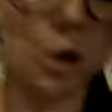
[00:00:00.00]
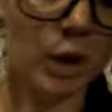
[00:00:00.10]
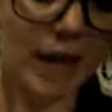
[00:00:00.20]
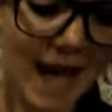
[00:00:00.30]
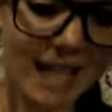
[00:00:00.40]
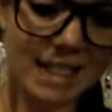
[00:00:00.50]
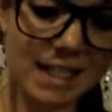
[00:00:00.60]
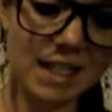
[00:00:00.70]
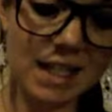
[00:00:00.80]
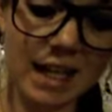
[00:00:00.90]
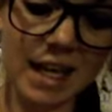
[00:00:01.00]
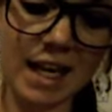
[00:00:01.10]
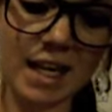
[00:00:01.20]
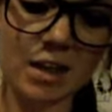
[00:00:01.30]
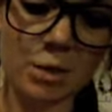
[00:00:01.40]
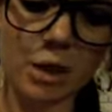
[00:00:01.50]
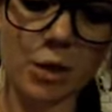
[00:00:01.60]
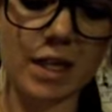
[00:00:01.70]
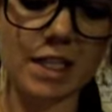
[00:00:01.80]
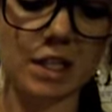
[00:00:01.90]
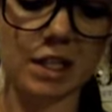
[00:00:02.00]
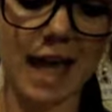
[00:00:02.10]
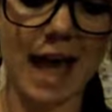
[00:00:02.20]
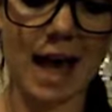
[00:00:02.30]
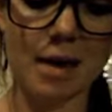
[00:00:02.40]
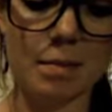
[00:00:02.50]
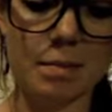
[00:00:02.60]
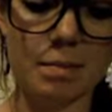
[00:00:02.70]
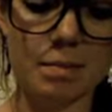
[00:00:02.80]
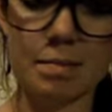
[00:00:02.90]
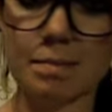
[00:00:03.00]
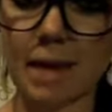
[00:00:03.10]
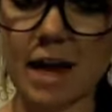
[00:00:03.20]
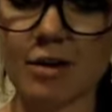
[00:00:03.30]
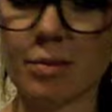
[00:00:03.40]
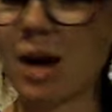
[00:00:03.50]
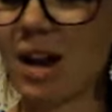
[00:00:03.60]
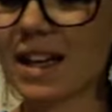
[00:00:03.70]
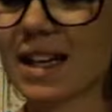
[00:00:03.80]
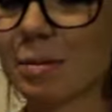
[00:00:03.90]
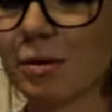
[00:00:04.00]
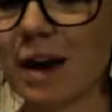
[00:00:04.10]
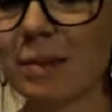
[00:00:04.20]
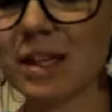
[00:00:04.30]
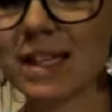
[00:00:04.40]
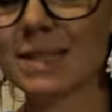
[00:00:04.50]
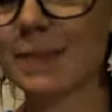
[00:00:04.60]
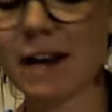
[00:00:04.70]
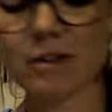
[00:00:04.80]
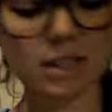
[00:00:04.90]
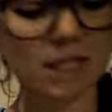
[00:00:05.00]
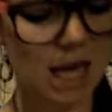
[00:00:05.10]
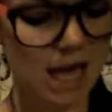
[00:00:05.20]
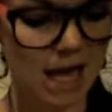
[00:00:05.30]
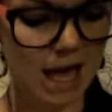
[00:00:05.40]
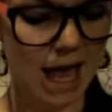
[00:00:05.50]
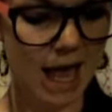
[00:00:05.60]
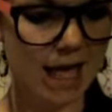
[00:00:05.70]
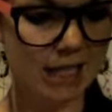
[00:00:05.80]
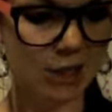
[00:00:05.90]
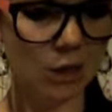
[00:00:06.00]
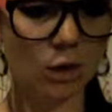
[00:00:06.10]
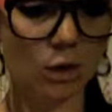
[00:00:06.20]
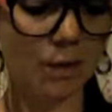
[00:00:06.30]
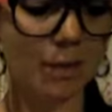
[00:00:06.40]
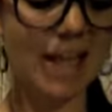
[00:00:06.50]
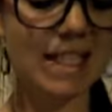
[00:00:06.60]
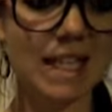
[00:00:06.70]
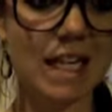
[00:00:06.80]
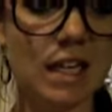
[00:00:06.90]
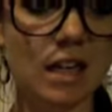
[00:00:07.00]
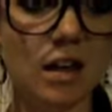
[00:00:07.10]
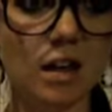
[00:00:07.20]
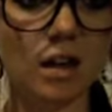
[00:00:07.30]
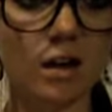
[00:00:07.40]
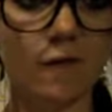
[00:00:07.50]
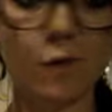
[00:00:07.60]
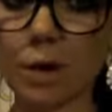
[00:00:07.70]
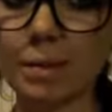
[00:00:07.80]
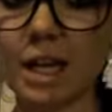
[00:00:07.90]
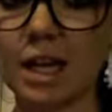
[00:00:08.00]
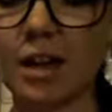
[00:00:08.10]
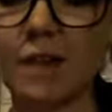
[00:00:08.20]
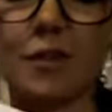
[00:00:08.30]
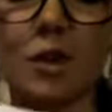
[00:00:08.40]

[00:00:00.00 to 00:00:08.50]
Well, lastly, we're going to look at parabolic spirals, and so the basic formula for